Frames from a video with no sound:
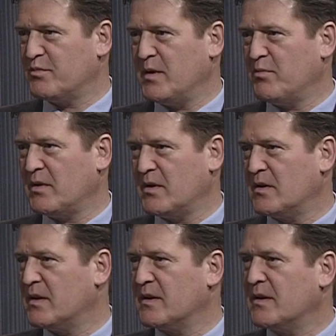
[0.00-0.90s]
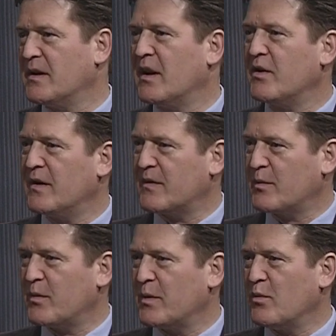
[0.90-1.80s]
people in
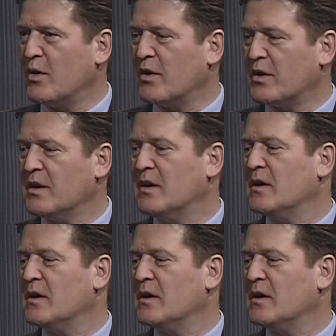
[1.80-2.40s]
areas where we work.